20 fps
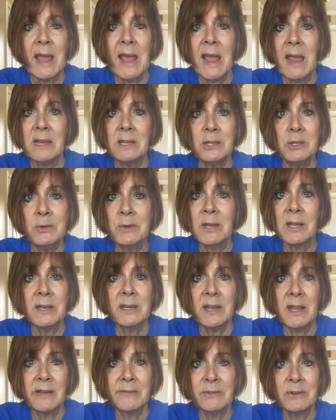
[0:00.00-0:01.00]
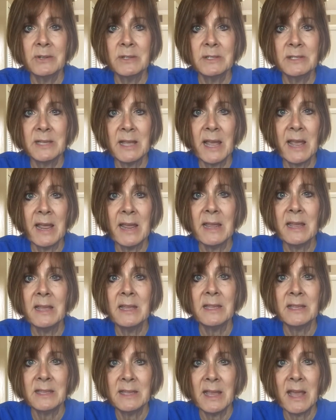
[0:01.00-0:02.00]
And you can never say
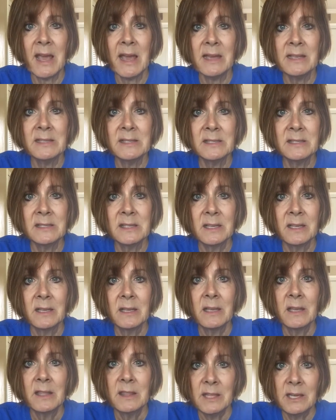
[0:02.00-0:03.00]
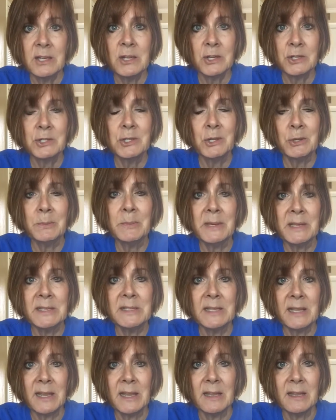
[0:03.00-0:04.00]
yes, then you're too
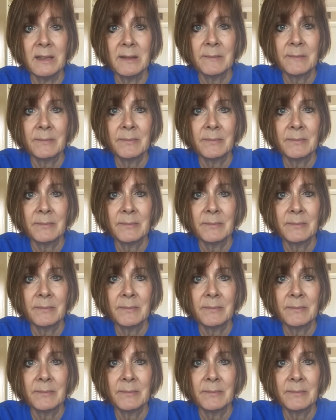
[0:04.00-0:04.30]
busy.